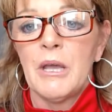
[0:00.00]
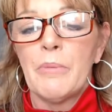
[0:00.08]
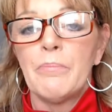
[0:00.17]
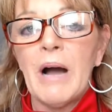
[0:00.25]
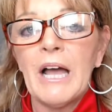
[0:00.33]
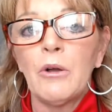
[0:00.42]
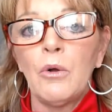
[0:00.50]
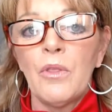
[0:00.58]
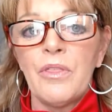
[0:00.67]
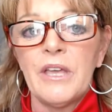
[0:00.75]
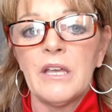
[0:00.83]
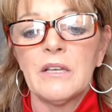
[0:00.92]
My whole
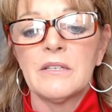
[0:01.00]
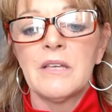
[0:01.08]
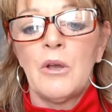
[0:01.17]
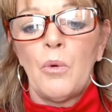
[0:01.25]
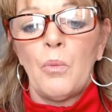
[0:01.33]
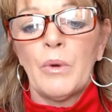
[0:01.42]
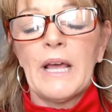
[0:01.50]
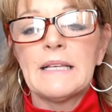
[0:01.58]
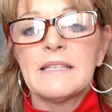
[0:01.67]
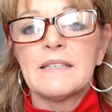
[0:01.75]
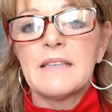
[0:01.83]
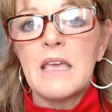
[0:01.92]
thing is, when I
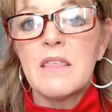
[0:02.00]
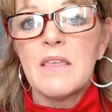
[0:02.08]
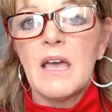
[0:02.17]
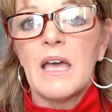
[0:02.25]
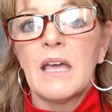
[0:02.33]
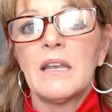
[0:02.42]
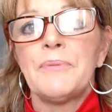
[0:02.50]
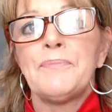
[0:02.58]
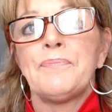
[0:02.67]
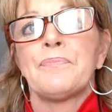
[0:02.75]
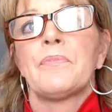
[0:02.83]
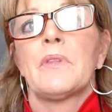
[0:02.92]
say that,
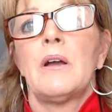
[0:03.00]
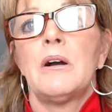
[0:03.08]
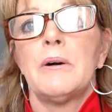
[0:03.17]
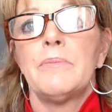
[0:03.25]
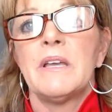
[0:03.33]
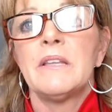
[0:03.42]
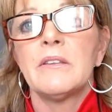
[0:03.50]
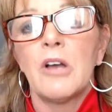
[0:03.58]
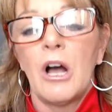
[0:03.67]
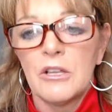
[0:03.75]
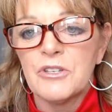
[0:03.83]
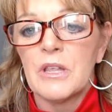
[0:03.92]
In the
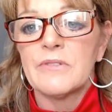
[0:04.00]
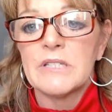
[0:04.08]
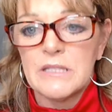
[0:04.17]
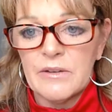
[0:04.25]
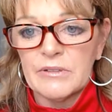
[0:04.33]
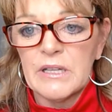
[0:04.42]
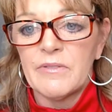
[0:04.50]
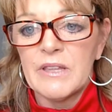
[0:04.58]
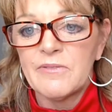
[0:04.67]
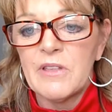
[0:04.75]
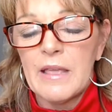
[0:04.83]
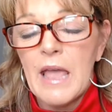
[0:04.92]
college level is a different
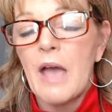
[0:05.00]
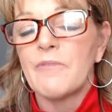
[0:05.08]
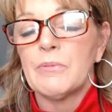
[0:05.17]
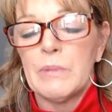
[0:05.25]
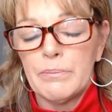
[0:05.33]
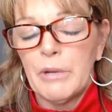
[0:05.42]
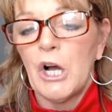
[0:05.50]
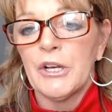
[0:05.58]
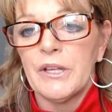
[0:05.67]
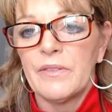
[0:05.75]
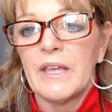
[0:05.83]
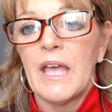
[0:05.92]
level. They have to be bought
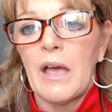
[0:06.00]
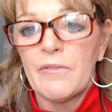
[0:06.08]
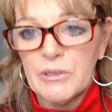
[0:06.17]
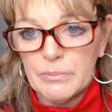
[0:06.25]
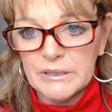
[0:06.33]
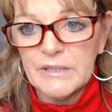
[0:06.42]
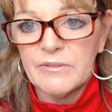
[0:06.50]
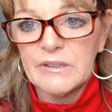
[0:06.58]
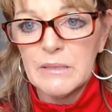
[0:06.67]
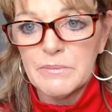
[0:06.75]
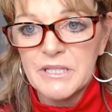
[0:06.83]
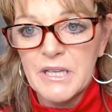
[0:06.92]
in. They have to believe in
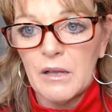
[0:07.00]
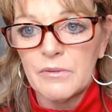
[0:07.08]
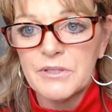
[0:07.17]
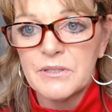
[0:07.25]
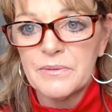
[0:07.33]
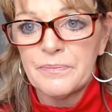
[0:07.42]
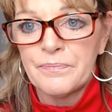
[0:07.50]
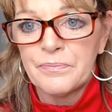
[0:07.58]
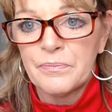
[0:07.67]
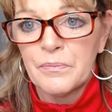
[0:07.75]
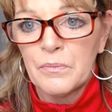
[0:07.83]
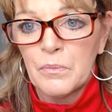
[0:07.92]
themselves.
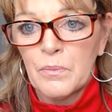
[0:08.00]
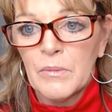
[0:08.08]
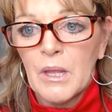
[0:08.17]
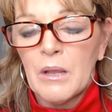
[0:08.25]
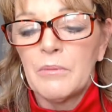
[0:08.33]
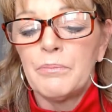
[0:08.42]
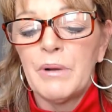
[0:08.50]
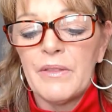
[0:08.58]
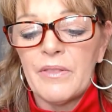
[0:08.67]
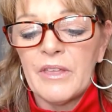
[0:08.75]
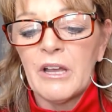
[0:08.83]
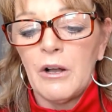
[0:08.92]

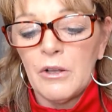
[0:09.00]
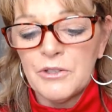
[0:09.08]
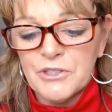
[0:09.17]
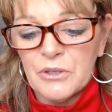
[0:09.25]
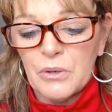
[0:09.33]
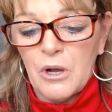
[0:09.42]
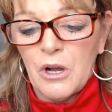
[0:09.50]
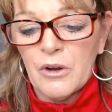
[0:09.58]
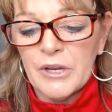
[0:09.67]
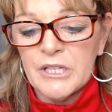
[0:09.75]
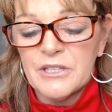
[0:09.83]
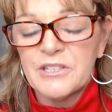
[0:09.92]
But they also
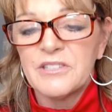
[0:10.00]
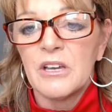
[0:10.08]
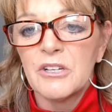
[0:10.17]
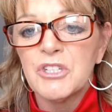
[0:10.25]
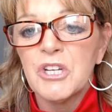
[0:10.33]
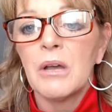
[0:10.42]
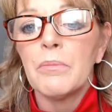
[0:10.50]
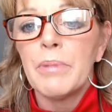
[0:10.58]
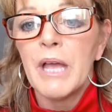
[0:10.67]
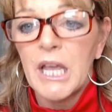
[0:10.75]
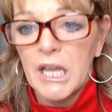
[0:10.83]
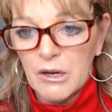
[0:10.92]
are in such
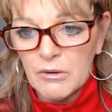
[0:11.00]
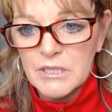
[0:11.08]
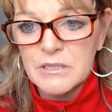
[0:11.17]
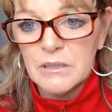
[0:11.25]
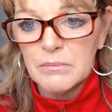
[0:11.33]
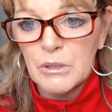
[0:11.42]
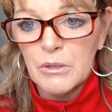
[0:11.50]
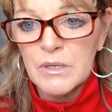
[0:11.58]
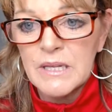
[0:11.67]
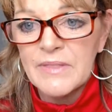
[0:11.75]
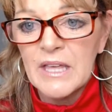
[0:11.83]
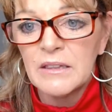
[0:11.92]
comparison mode
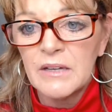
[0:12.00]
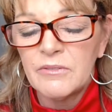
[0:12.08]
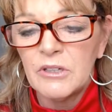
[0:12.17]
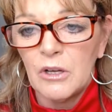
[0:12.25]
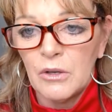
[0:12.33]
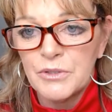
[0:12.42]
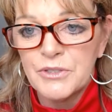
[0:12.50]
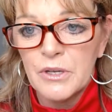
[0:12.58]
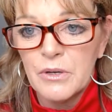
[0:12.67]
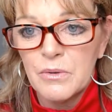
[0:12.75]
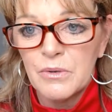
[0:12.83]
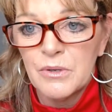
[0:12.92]
at that level
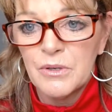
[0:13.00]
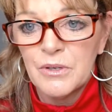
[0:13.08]
also.